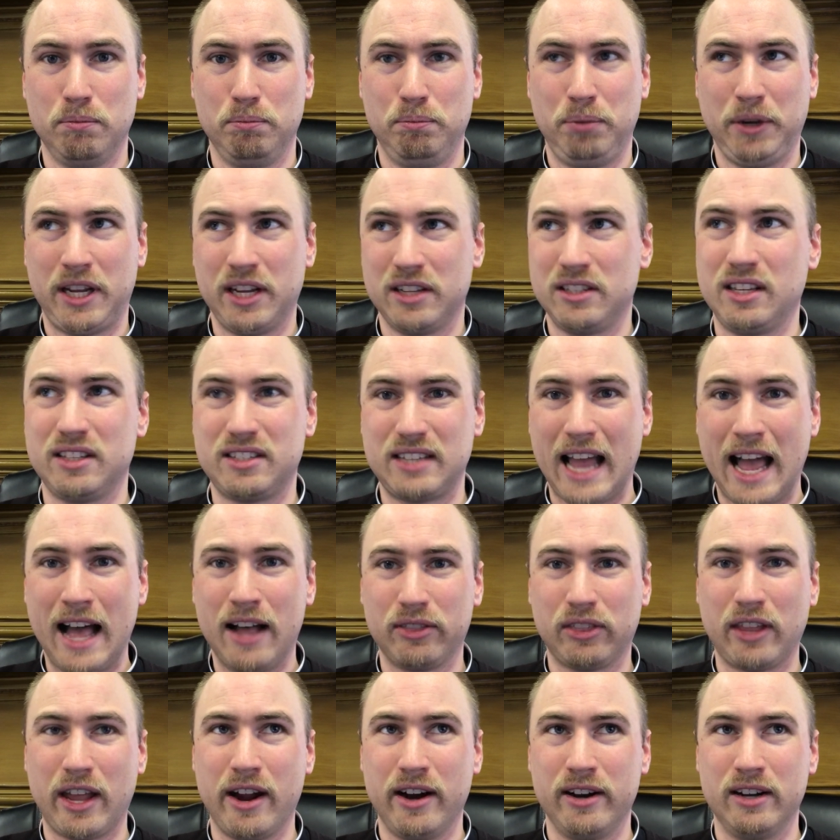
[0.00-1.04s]
because it's
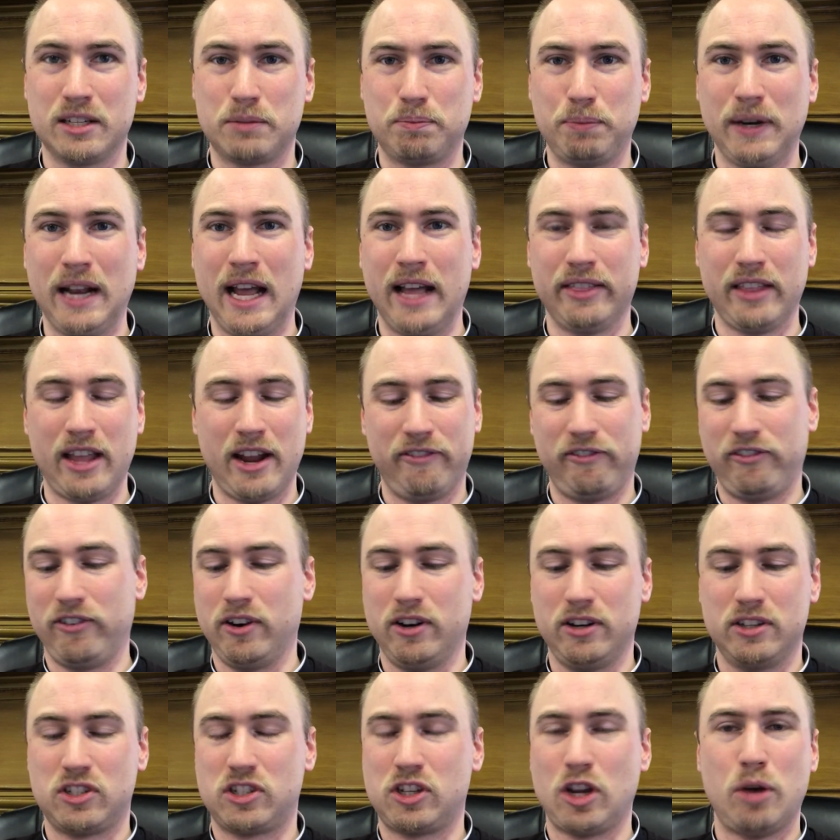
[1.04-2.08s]
out there and it's been out there
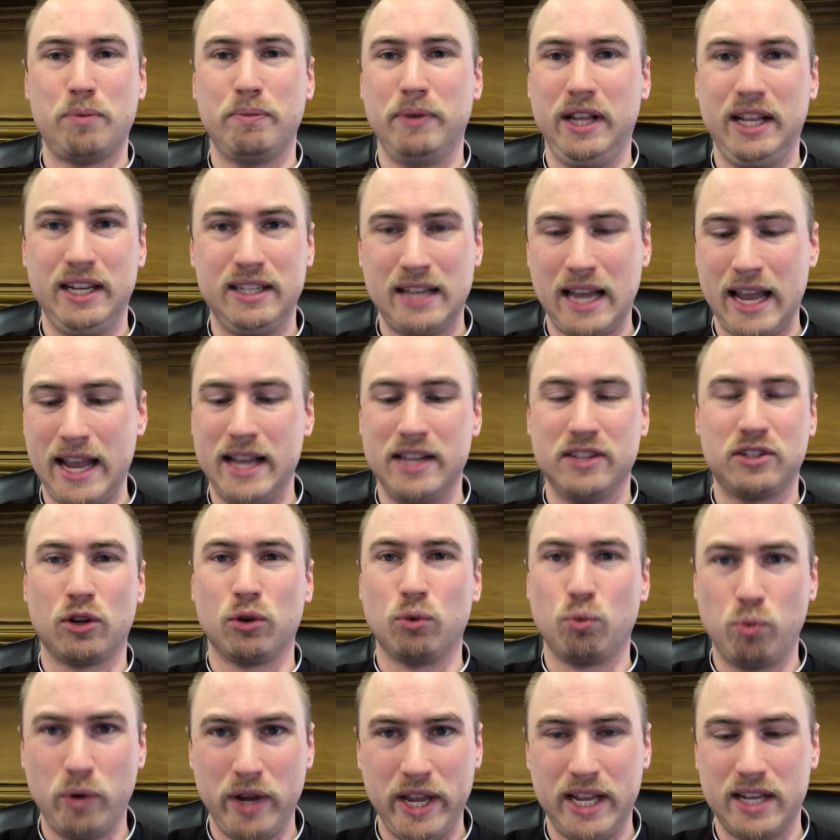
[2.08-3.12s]
for so many days
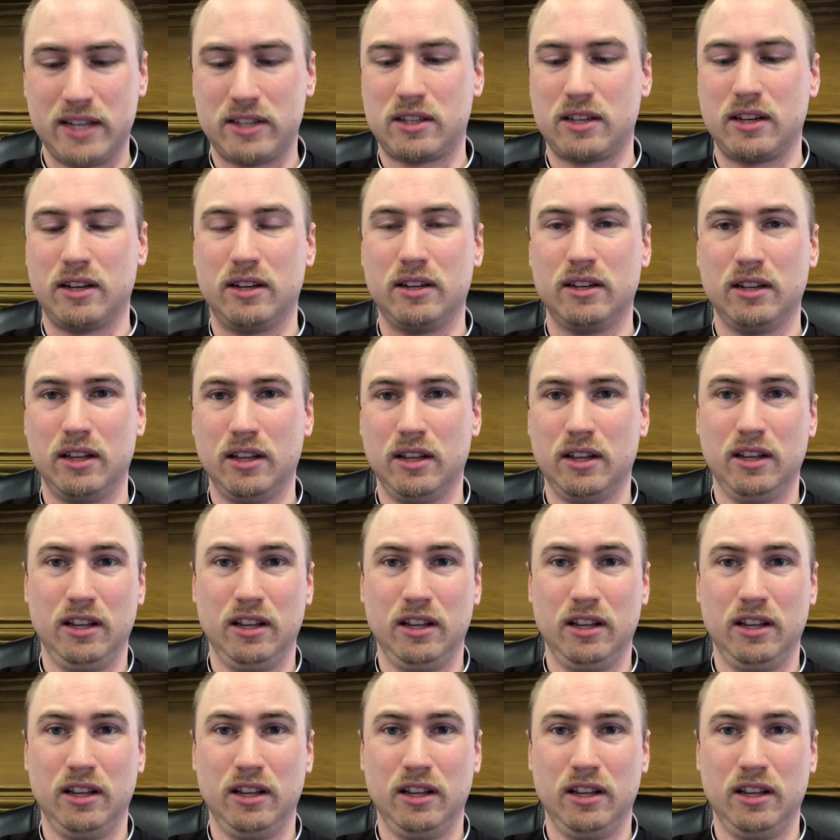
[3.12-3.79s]
and weeks and